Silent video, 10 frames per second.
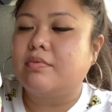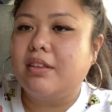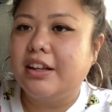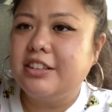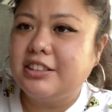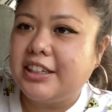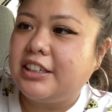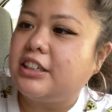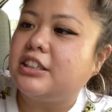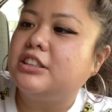This looks like
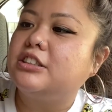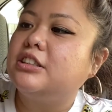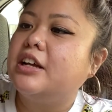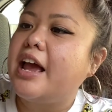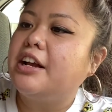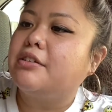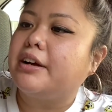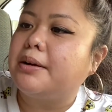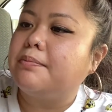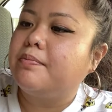a egg crepe.